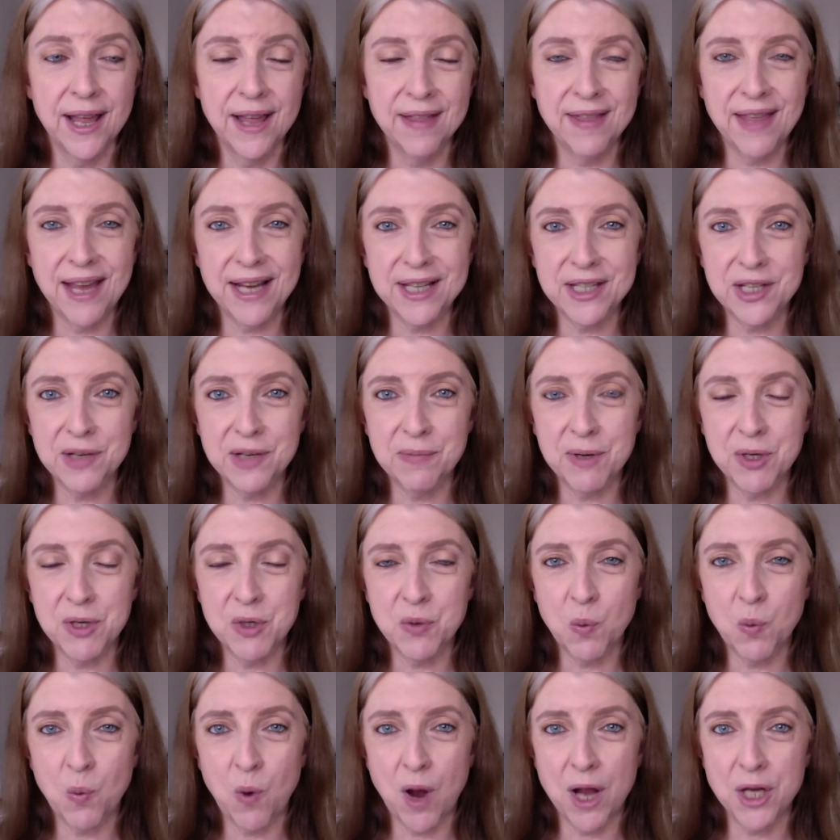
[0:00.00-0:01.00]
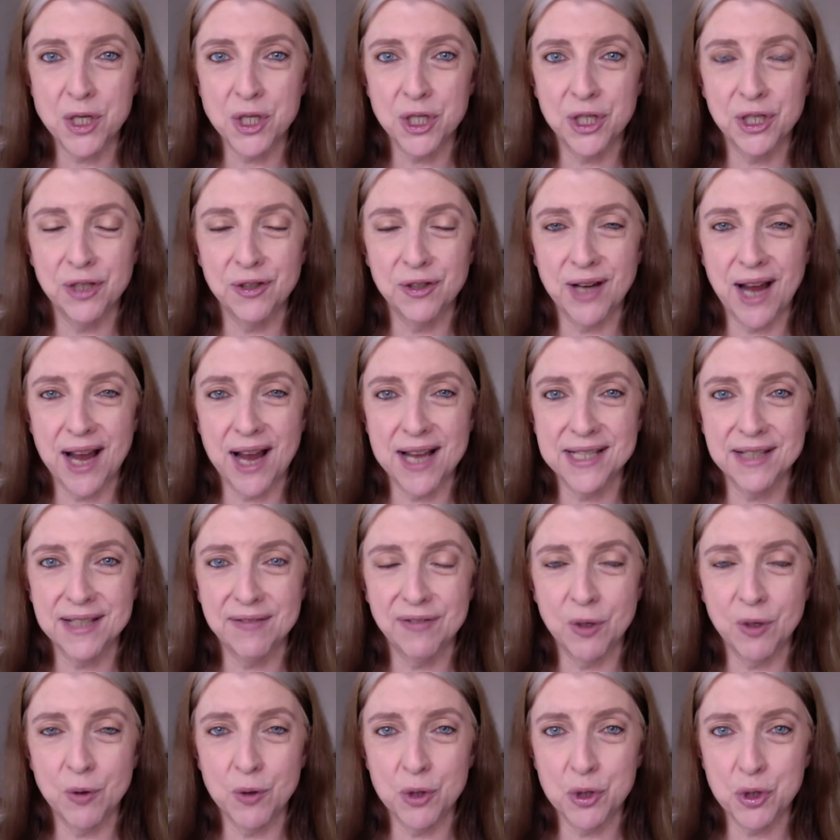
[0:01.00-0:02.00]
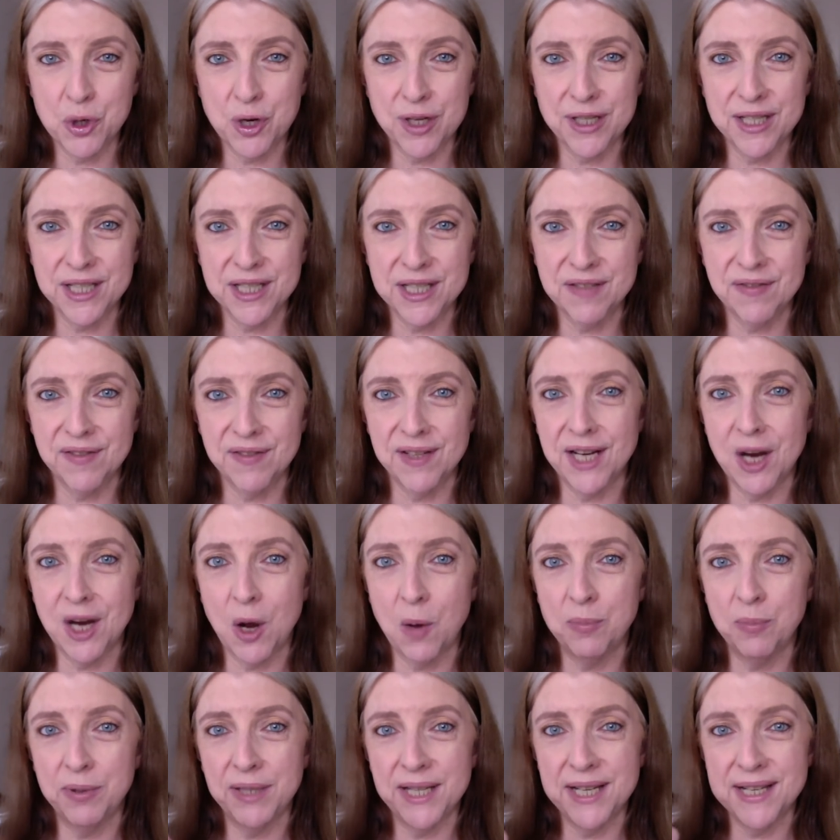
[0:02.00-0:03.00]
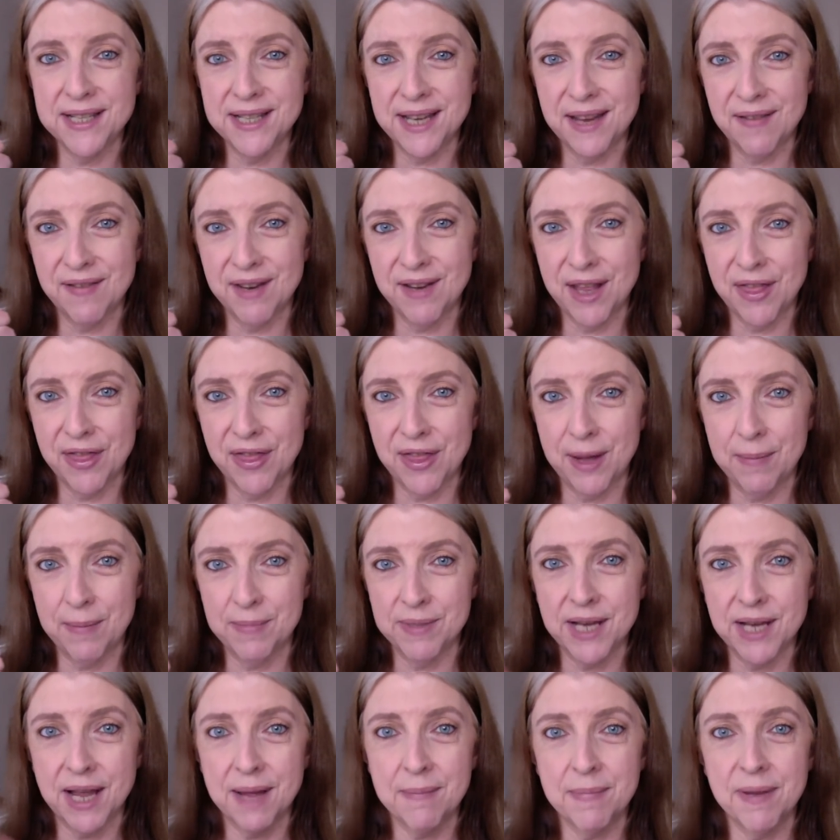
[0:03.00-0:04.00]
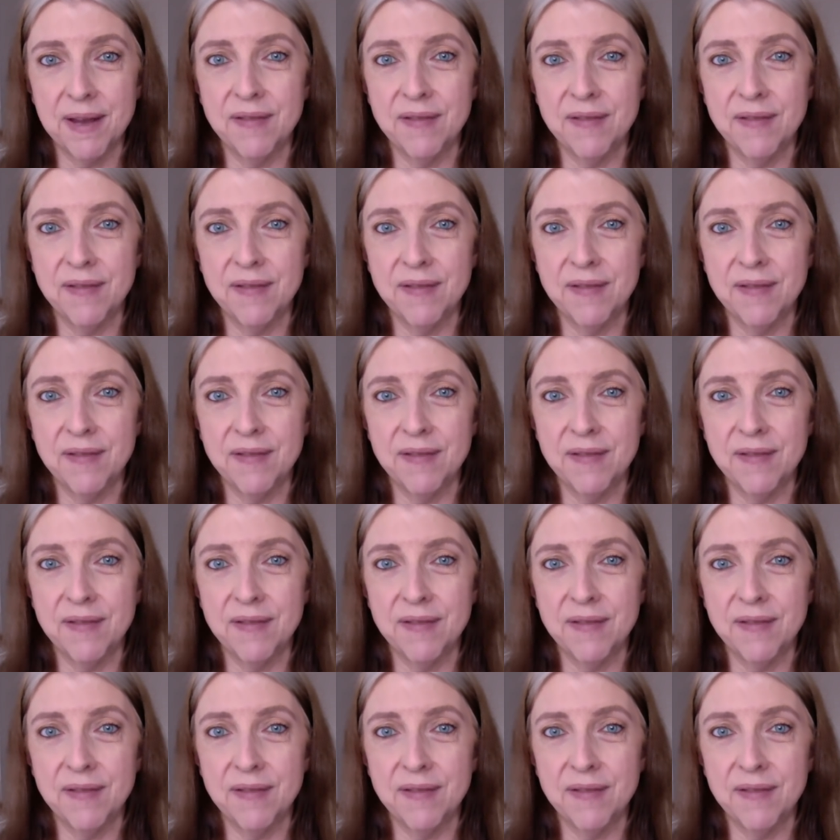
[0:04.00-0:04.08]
Thanks so much for watching, you guys. If you enjoyed this video, please give it a thumbs up.